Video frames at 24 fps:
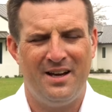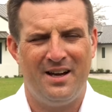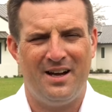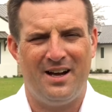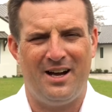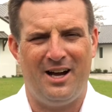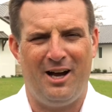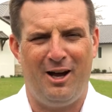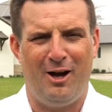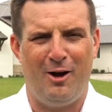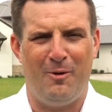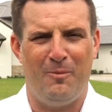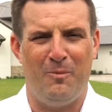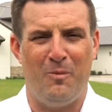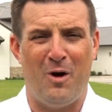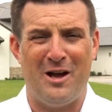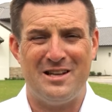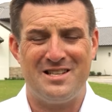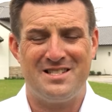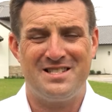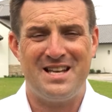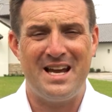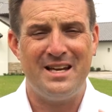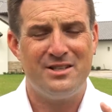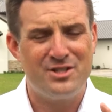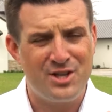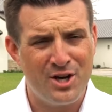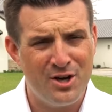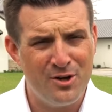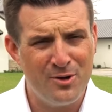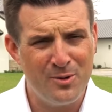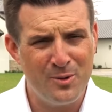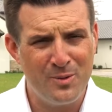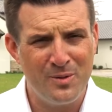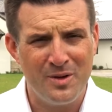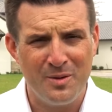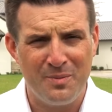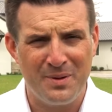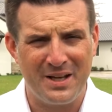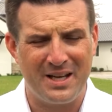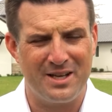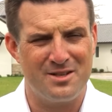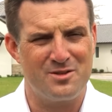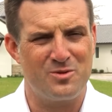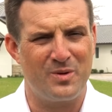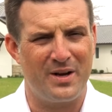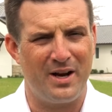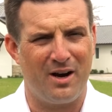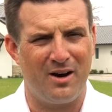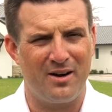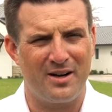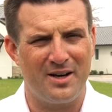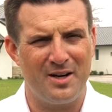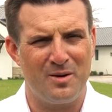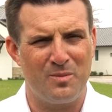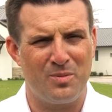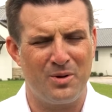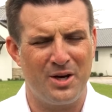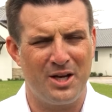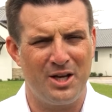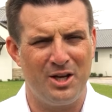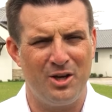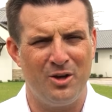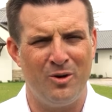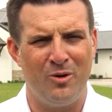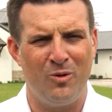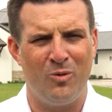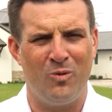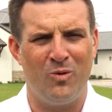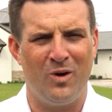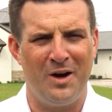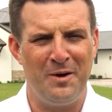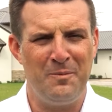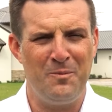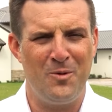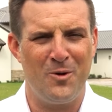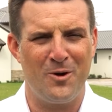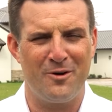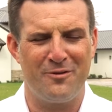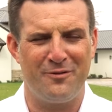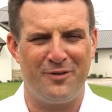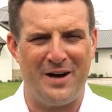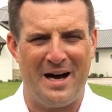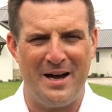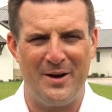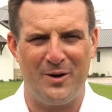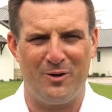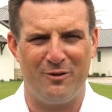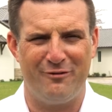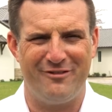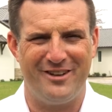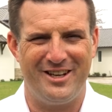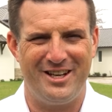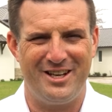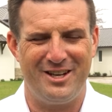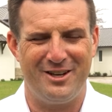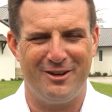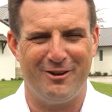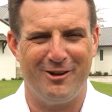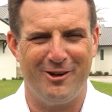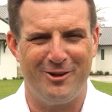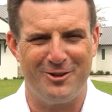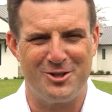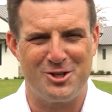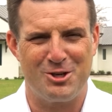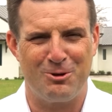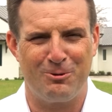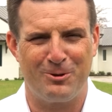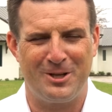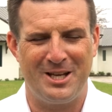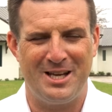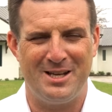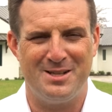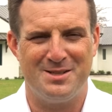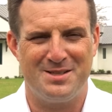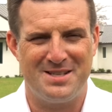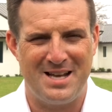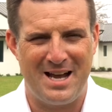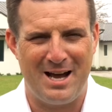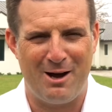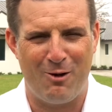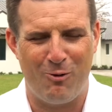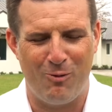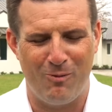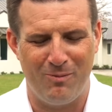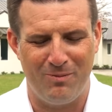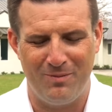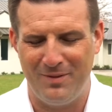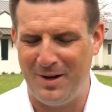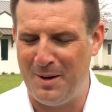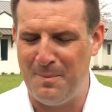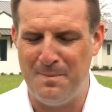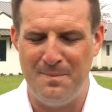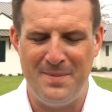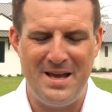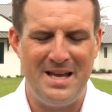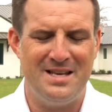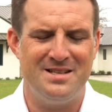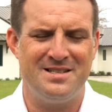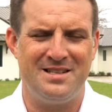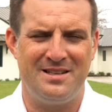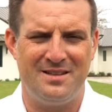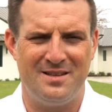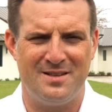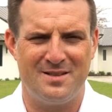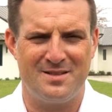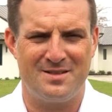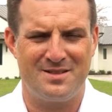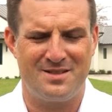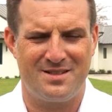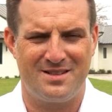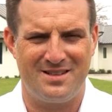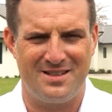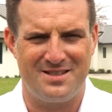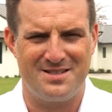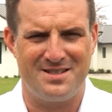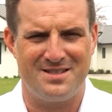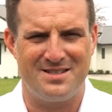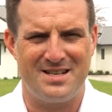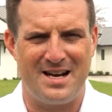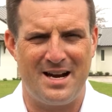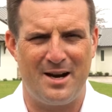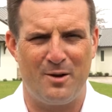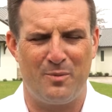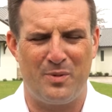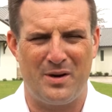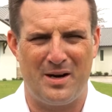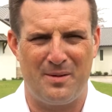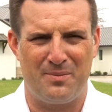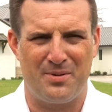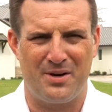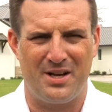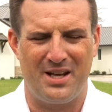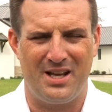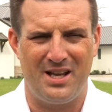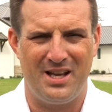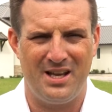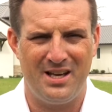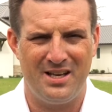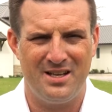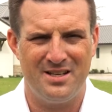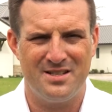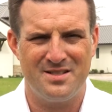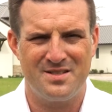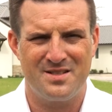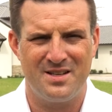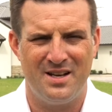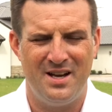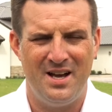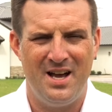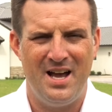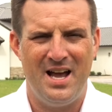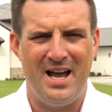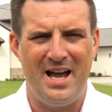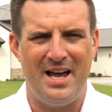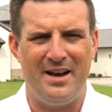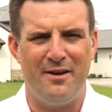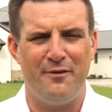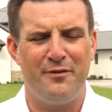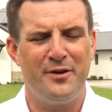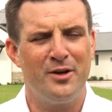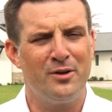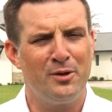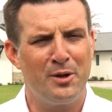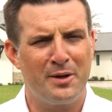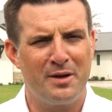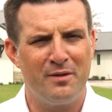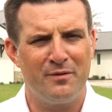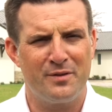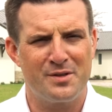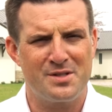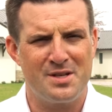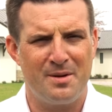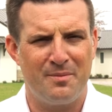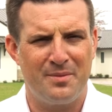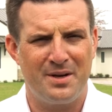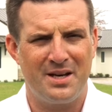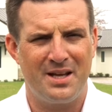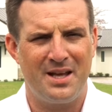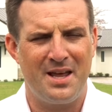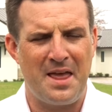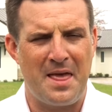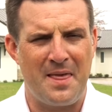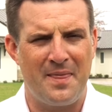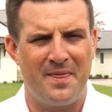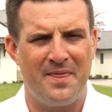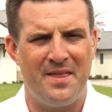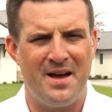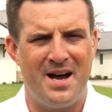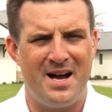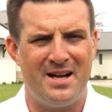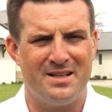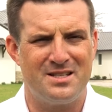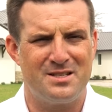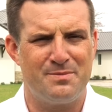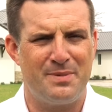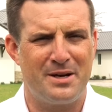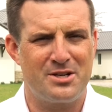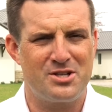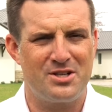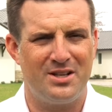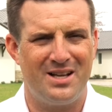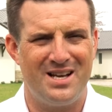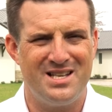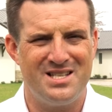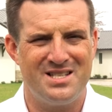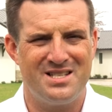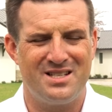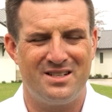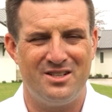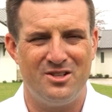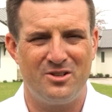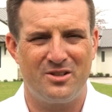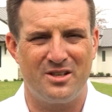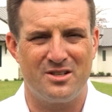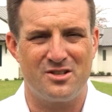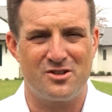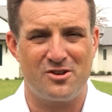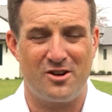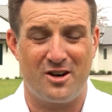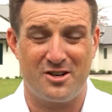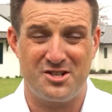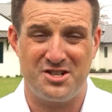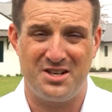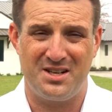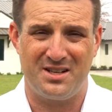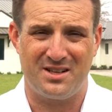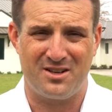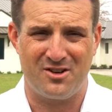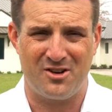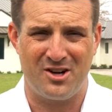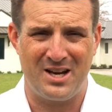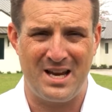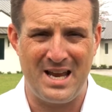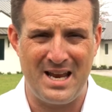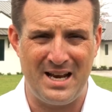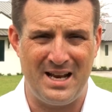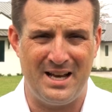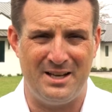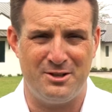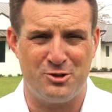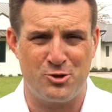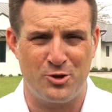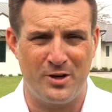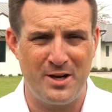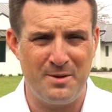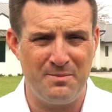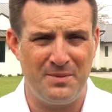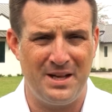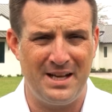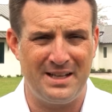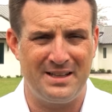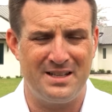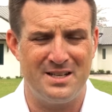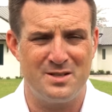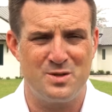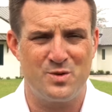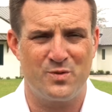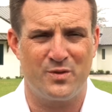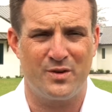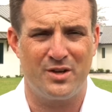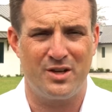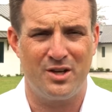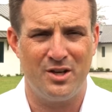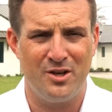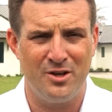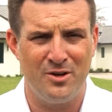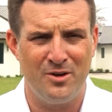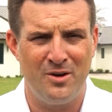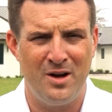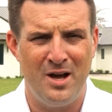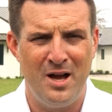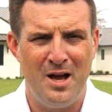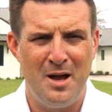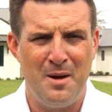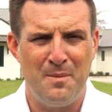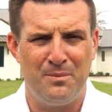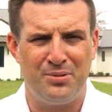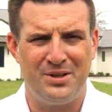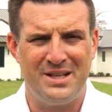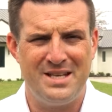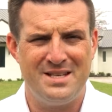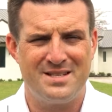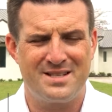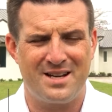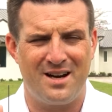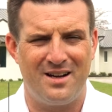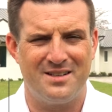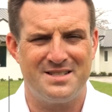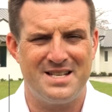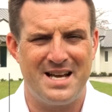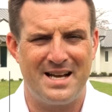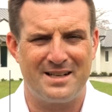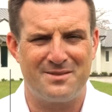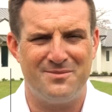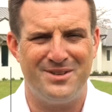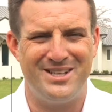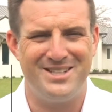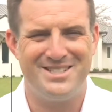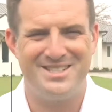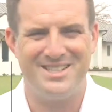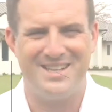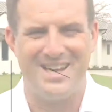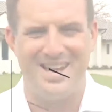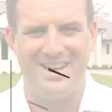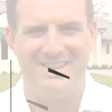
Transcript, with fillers: Um, stay tuned because we are going to bring you one more final video and showcase how amazing this, this entire property is. And if you're looking for somebody that specializes in new construction and create a dream like this for you, please contact me today.